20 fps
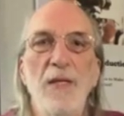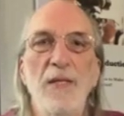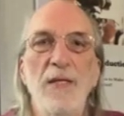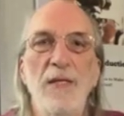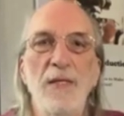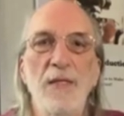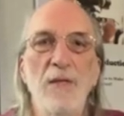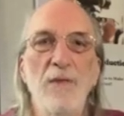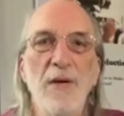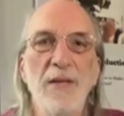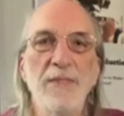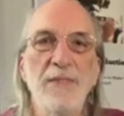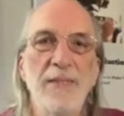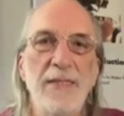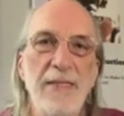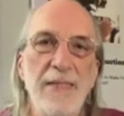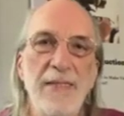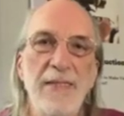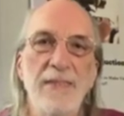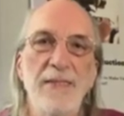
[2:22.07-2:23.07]
The U.S.
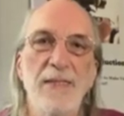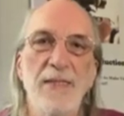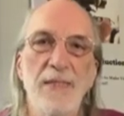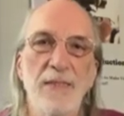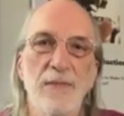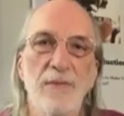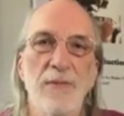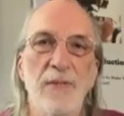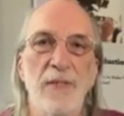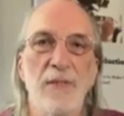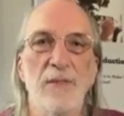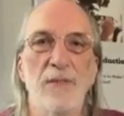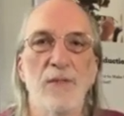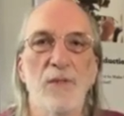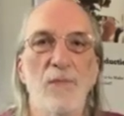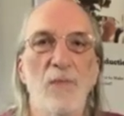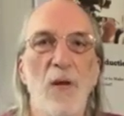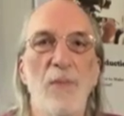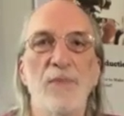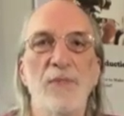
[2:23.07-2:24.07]
needs Israel
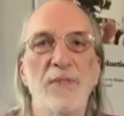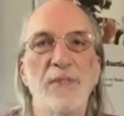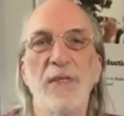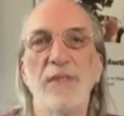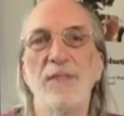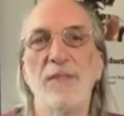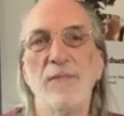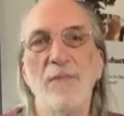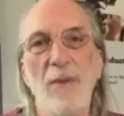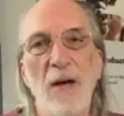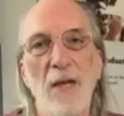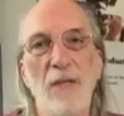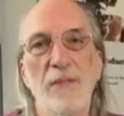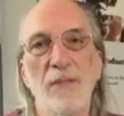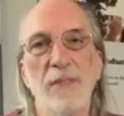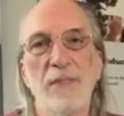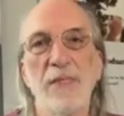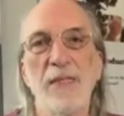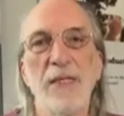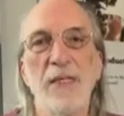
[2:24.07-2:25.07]
to represent
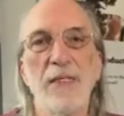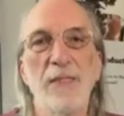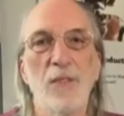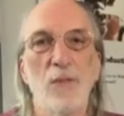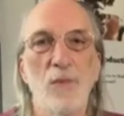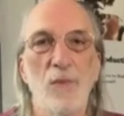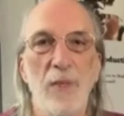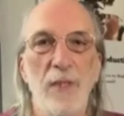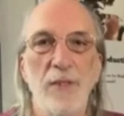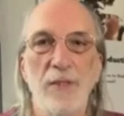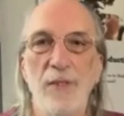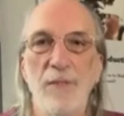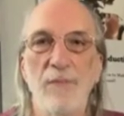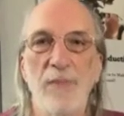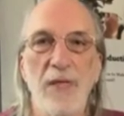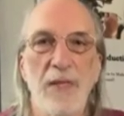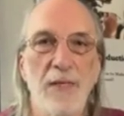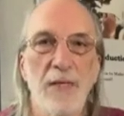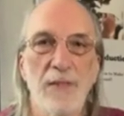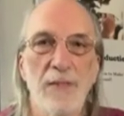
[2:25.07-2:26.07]
democracy in the region
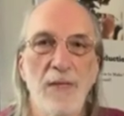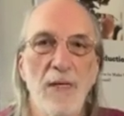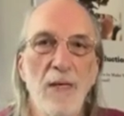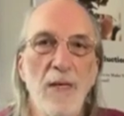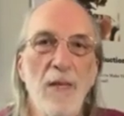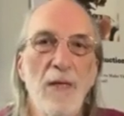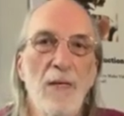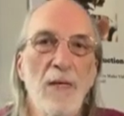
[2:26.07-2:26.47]
because